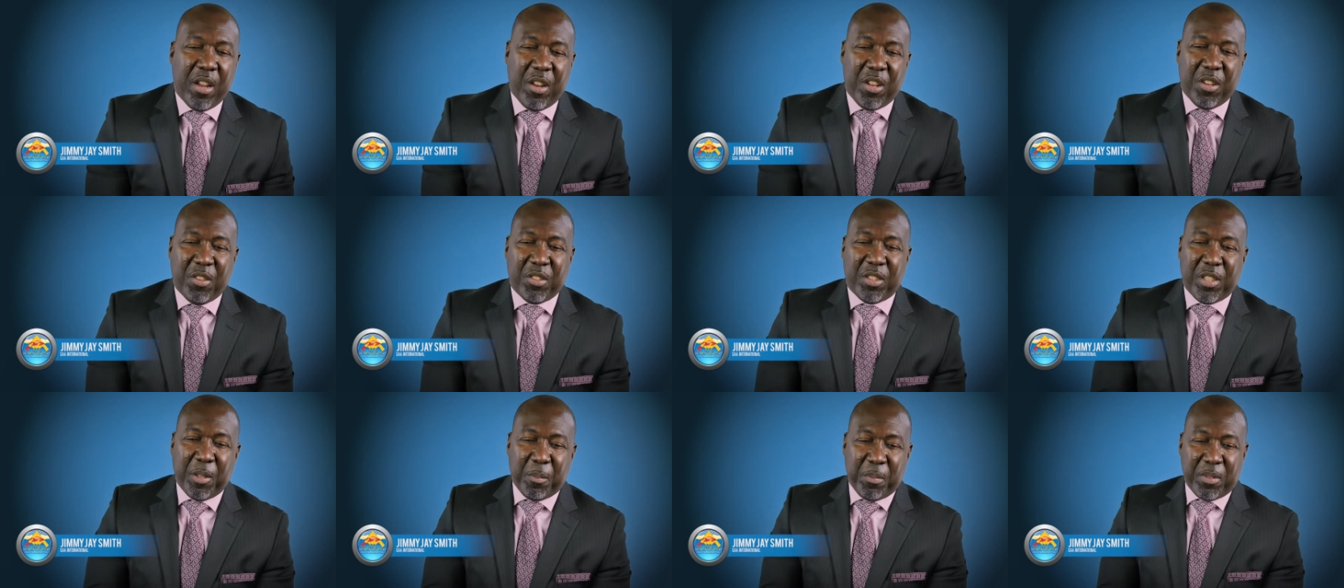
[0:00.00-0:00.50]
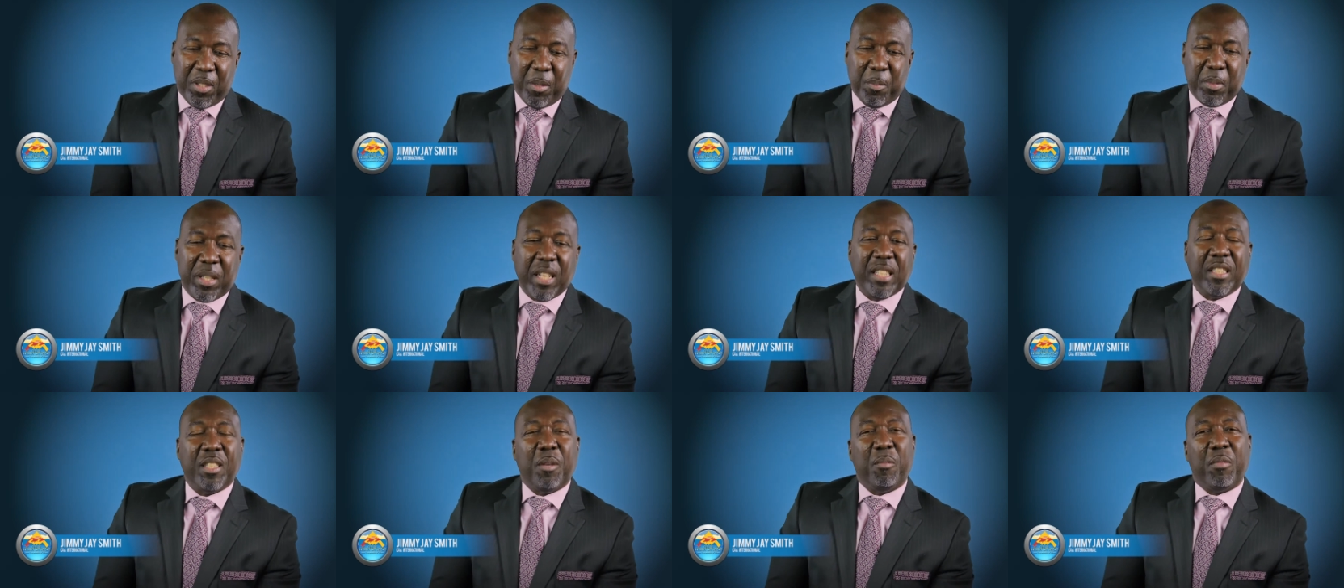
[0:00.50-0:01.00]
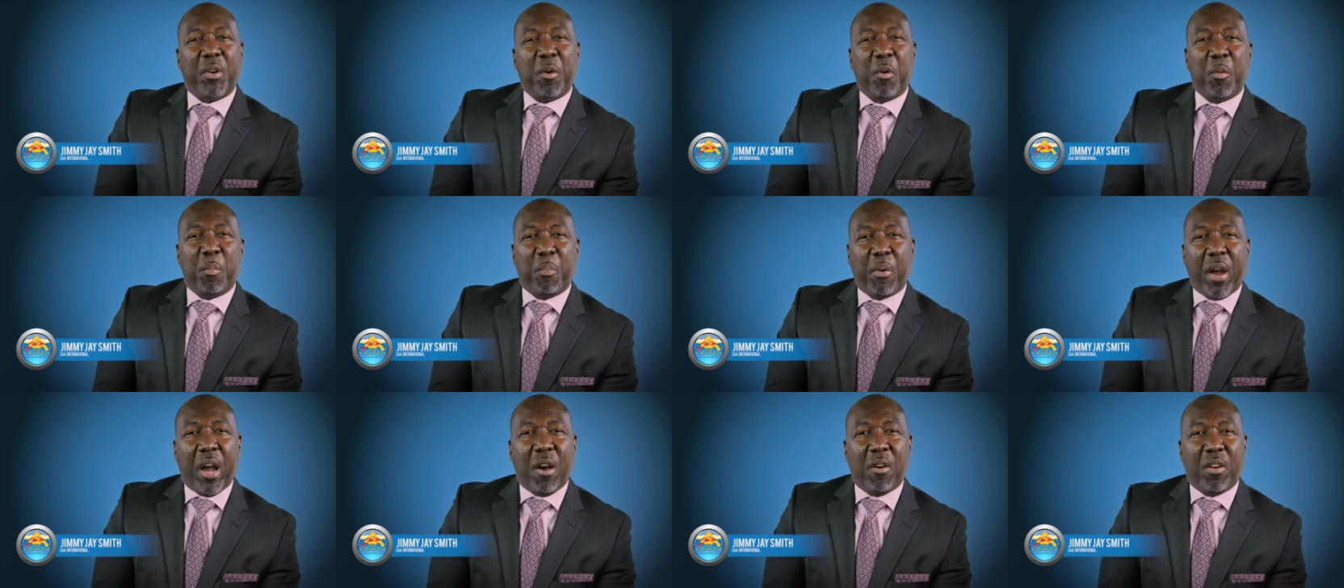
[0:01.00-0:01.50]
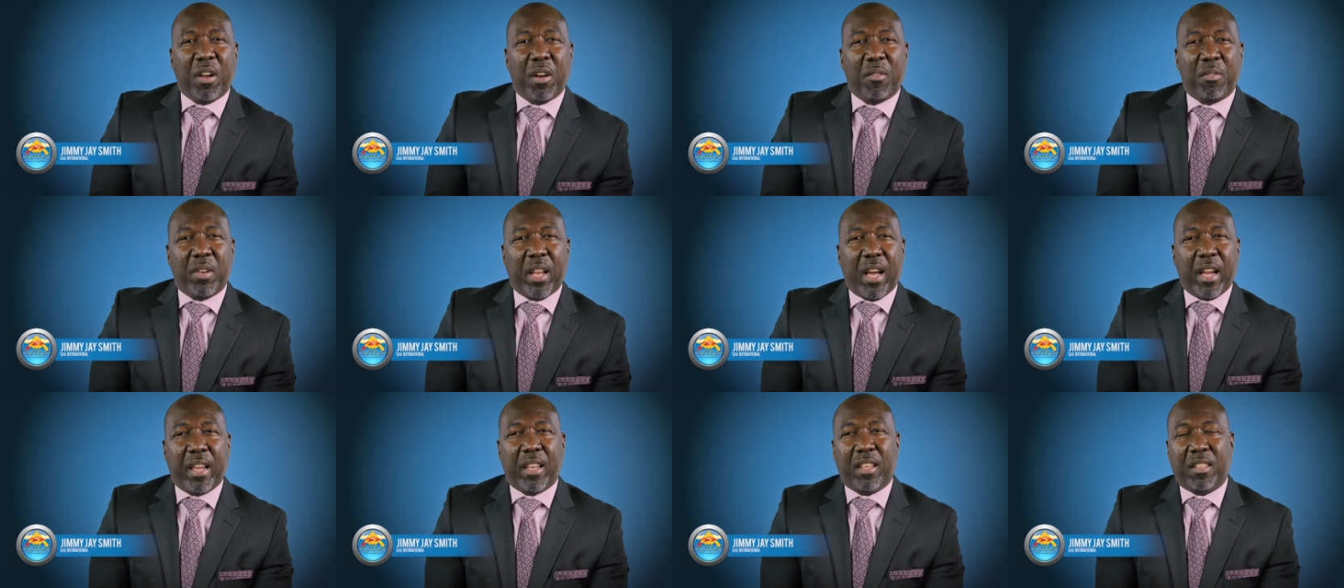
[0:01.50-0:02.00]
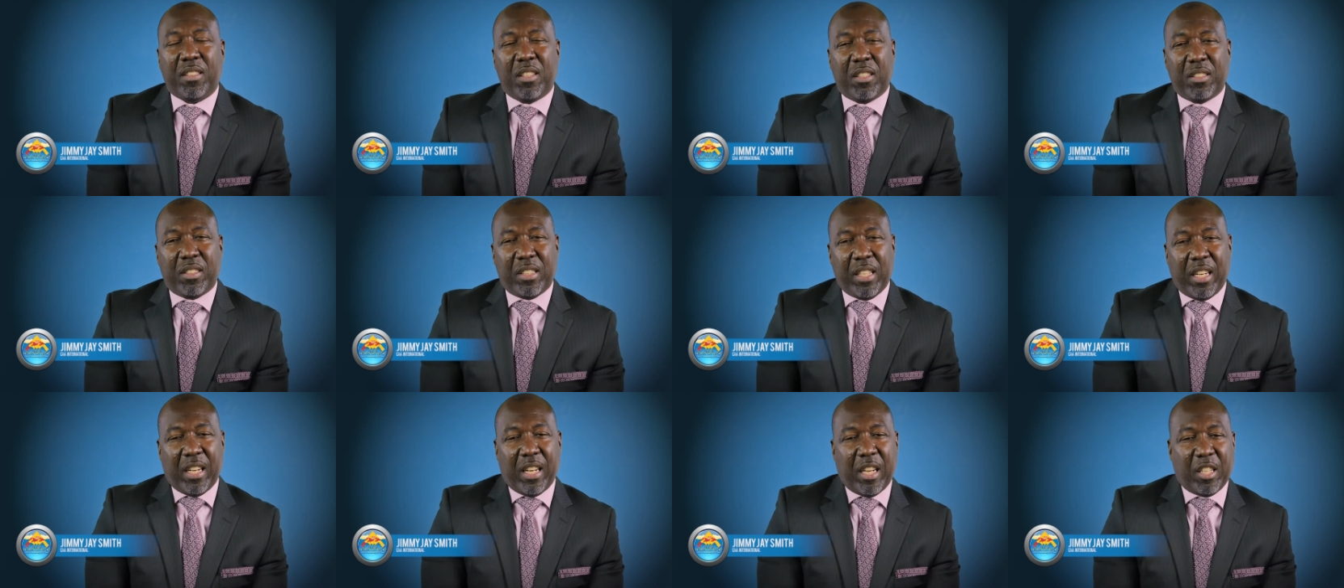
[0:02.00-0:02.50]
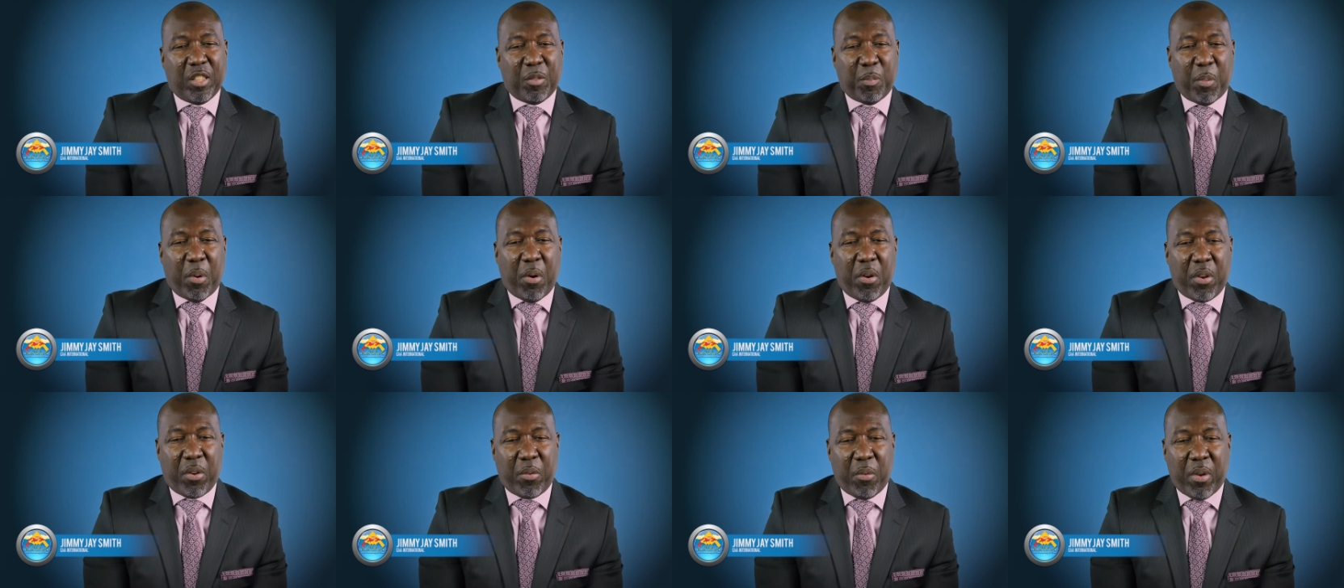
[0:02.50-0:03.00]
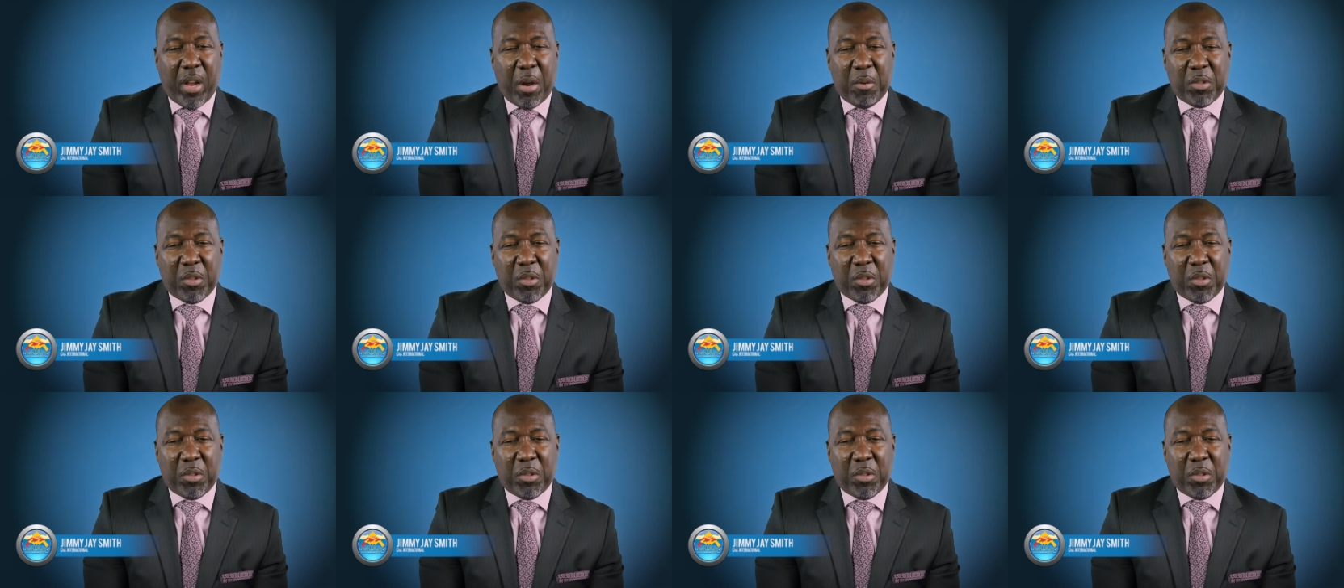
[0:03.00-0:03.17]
You know, some things I'm very proud of, like City Lights Bar and Grill.